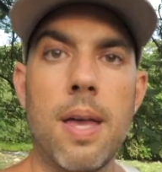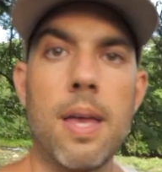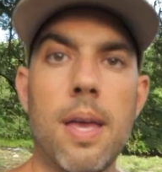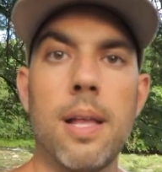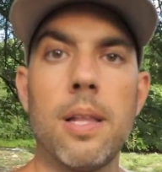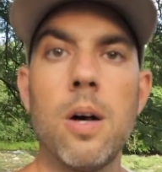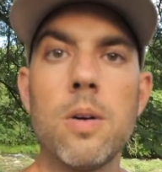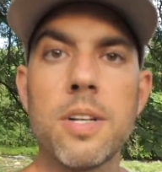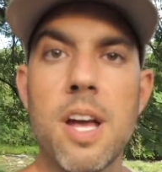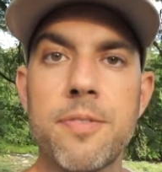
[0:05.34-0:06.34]

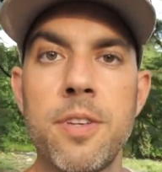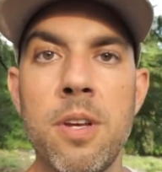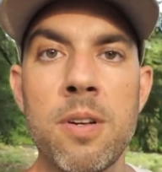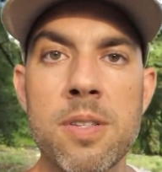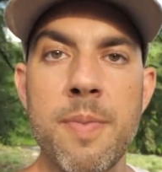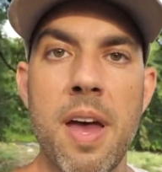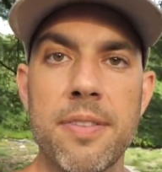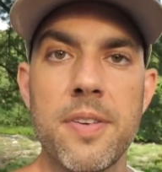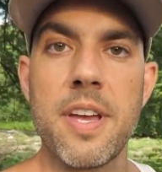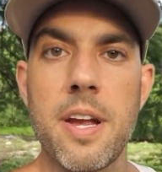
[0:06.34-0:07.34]
Hello, good afternoon, it's
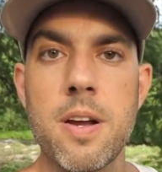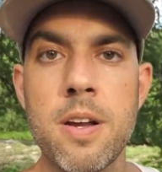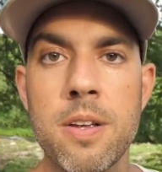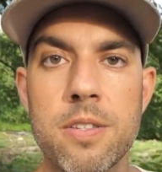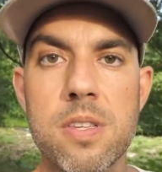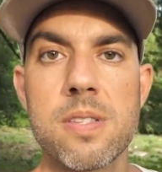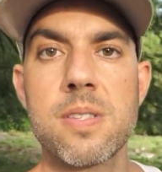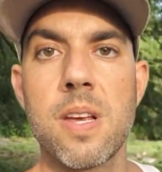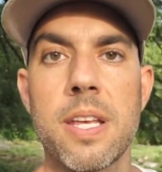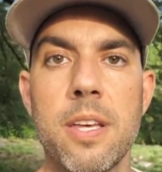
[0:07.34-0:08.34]
Matthew here, just in
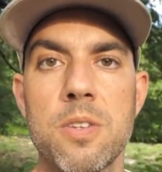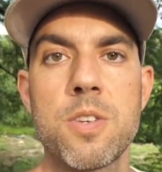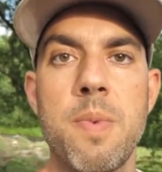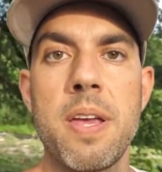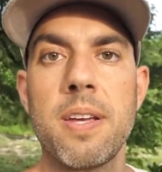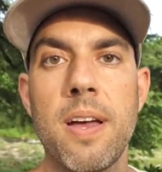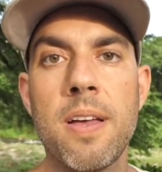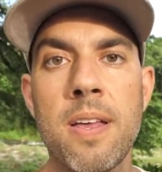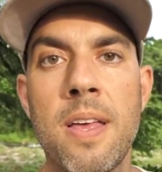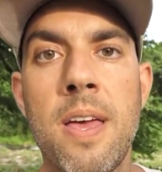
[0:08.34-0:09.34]
Sunning Hill,
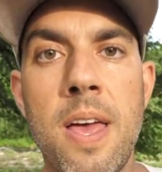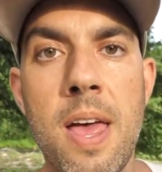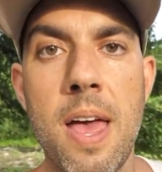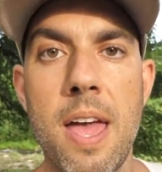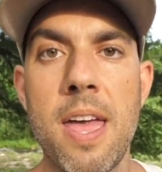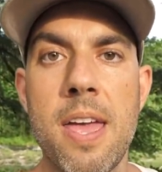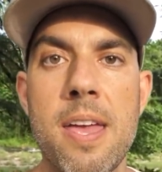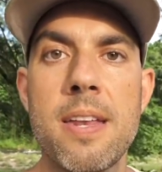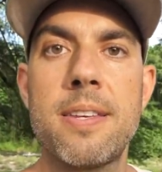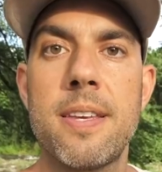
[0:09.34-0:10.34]
Jamaica.
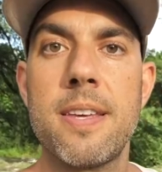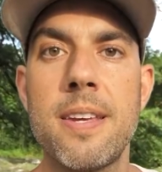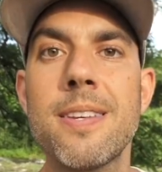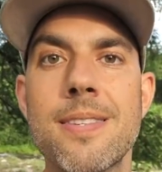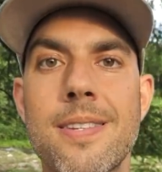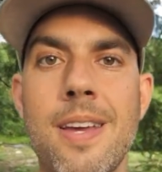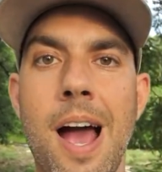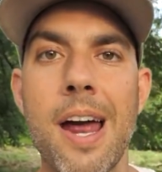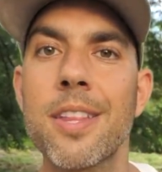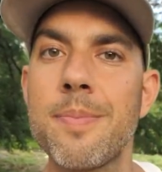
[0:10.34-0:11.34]
And it is
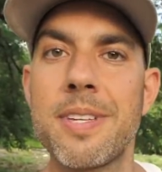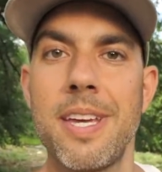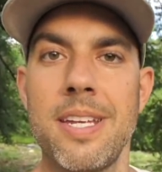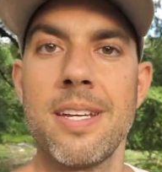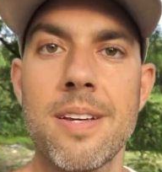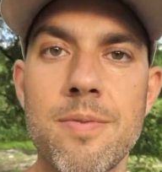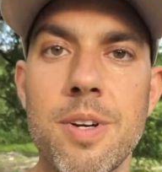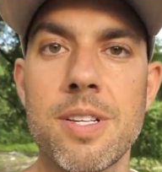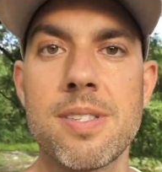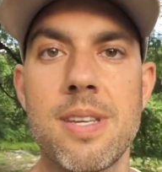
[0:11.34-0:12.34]
kind of the beginning of
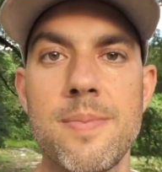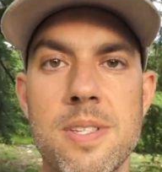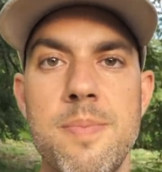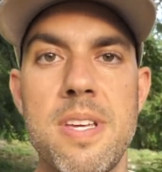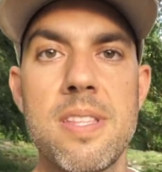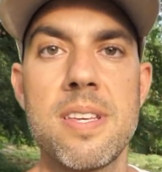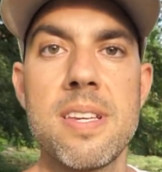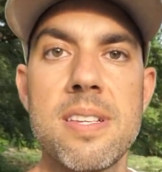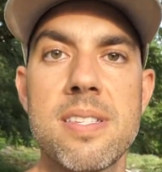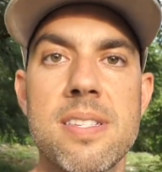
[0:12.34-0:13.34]
what it seems to be
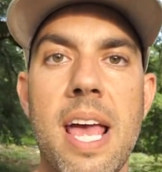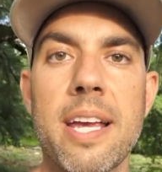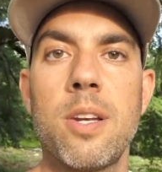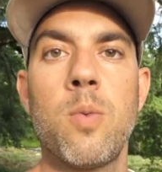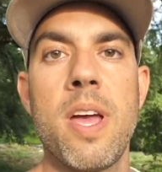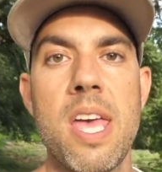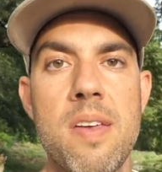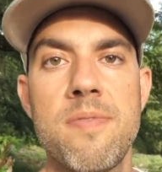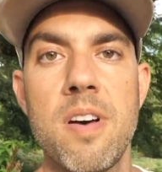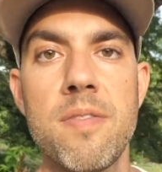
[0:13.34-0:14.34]
the second
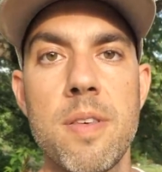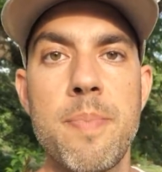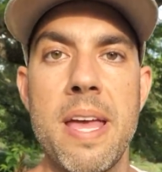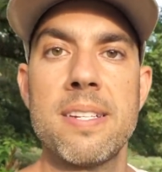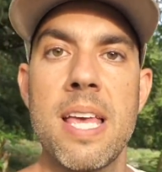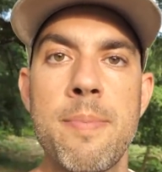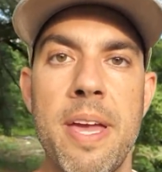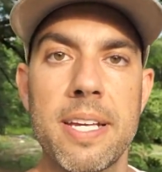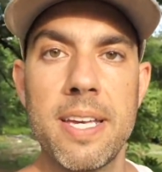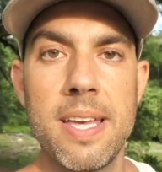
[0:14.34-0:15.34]
wave of the
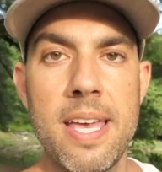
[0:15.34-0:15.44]
pandemic.